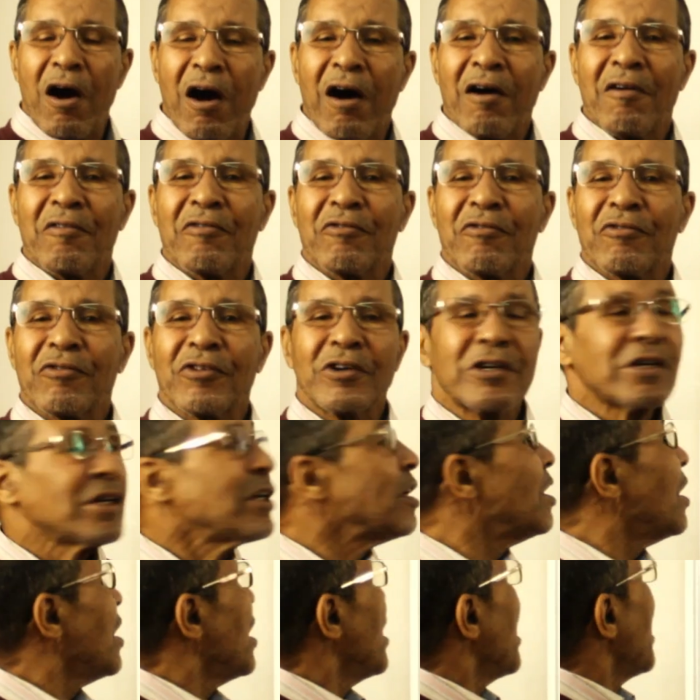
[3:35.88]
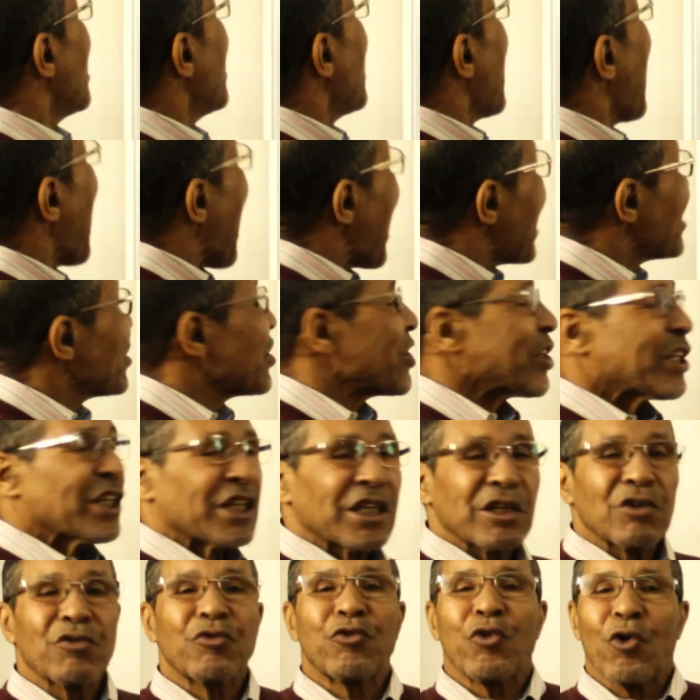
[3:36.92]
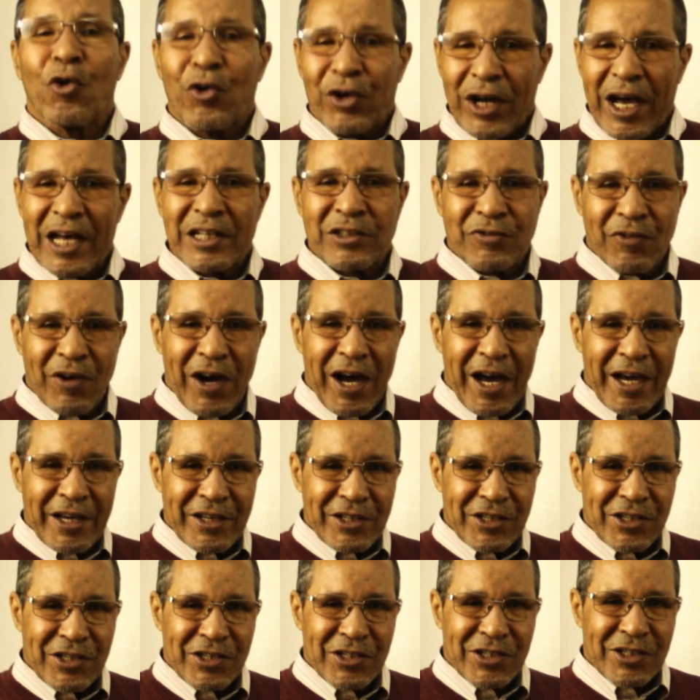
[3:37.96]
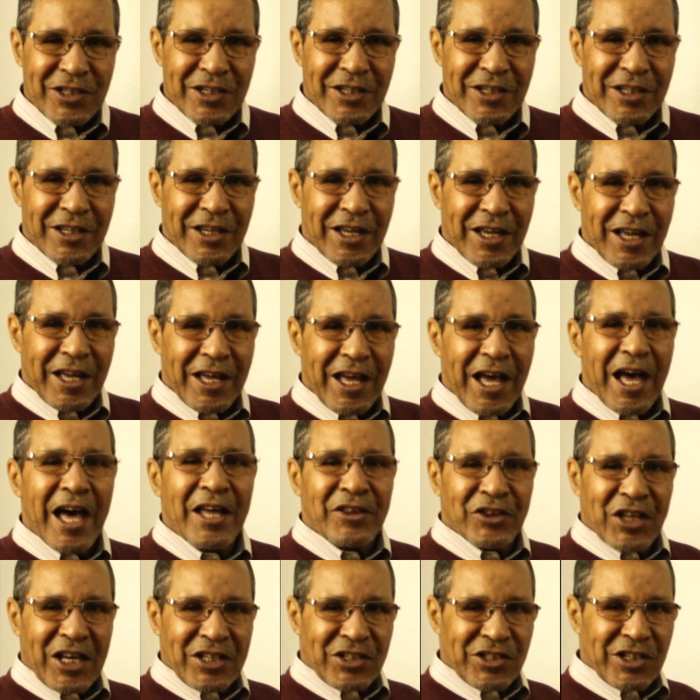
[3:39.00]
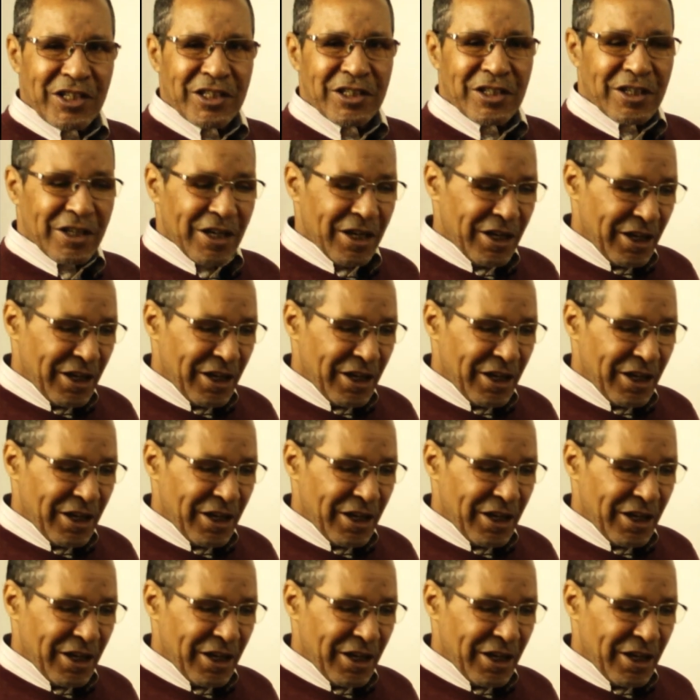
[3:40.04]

of asking for advice. And that's it.